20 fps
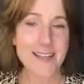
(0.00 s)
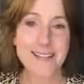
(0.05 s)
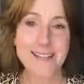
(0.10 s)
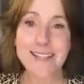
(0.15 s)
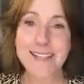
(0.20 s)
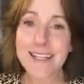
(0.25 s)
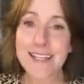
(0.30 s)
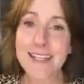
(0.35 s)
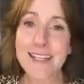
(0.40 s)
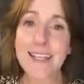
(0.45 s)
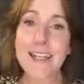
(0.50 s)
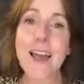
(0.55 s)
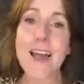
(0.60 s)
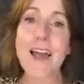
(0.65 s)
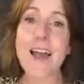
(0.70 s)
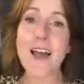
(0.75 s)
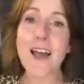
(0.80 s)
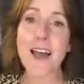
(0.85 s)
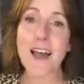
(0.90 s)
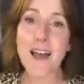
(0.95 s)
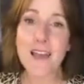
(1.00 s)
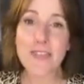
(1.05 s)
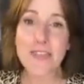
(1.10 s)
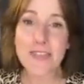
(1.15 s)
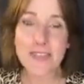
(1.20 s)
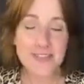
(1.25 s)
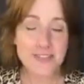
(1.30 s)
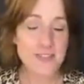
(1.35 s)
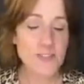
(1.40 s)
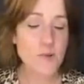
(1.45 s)
See,
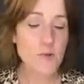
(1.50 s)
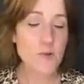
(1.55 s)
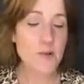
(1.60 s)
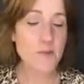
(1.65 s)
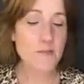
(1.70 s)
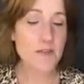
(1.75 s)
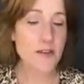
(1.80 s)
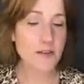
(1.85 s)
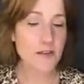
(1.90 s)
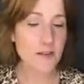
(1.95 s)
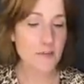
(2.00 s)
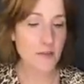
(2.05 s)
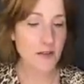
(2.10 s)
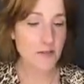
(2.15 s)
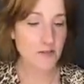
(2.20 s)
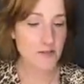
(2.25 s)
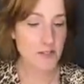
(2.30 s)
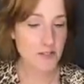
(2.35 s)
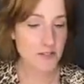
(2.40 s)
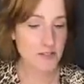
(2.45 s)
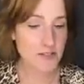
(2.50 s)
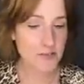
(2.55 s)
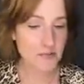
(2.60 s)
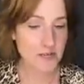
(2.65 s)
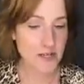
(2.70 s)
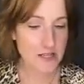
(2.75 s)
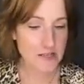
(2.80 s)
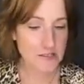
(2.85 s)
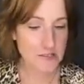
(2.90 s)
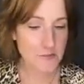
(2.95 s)
this is what I'm talking about. When
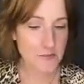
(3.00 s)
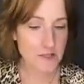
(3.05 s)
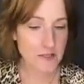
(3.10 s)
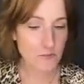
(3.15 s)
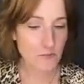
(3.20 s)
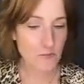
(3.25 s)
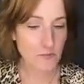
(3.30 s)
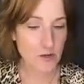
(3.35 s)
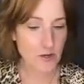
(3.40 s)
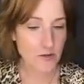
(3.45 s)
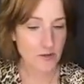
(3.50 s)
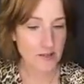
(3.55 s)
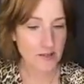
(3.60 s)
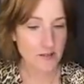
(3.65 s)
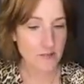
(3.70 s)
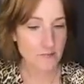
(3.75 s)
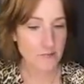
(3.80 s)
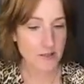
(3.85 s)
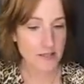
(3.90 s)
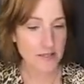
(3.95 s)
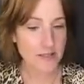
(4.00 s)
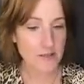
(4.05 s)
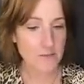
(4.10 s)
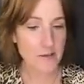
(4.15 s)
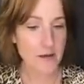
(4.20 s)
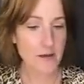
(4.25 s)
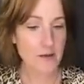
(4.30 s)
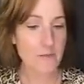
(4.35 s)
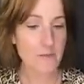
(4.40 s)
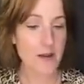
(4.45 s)
someone asked me, what do I love playing
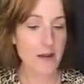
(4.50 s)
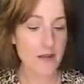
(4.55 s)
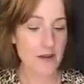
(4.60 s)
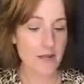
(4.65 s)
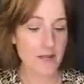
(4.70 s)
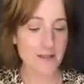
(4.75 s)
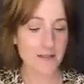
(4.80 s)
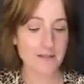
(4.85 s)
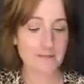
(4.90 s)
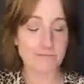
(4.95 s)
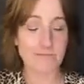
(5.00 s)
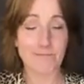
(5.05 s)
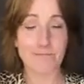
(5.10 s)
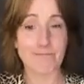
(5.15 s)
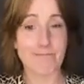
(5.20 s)
about Mai?